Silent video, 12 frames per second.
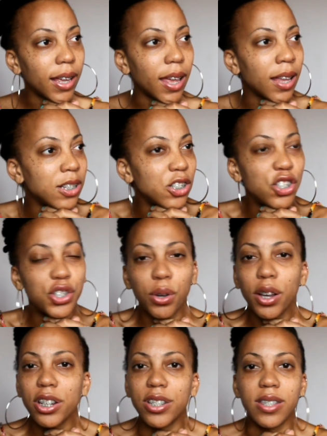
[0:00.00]
And
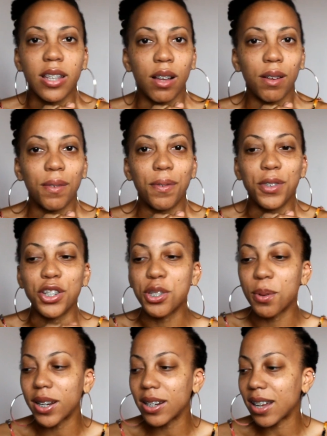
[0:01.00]
enjoy yourself. You're
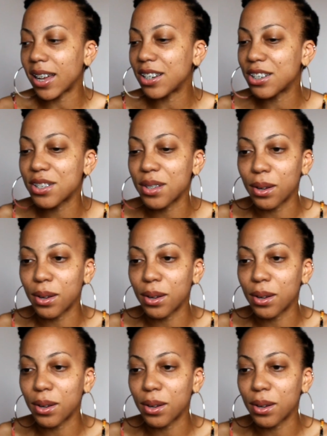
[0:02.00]
29 years